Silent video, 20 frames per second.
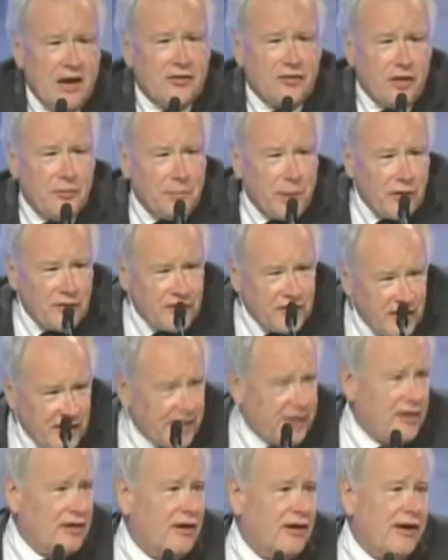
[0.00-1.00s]
a
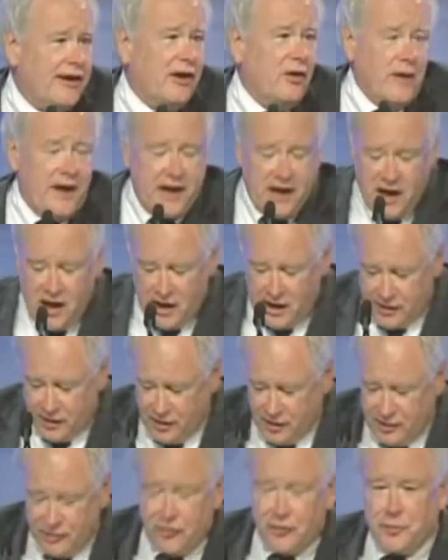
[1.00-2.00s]
particularly great
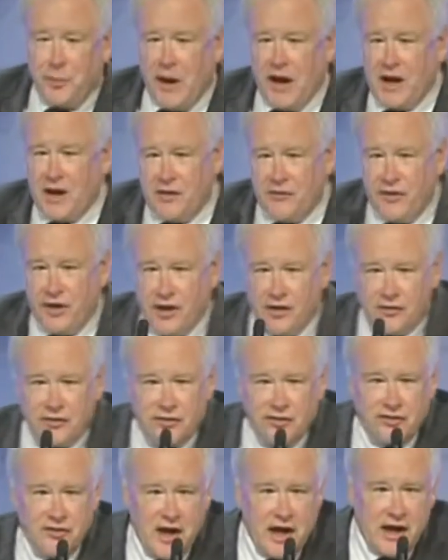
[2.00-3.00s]
honor, in spite of his
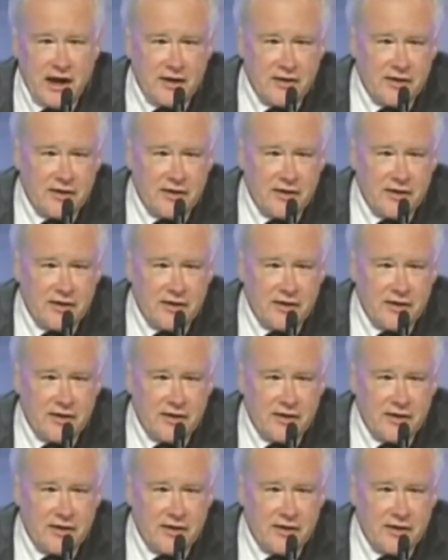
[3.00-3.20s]
snide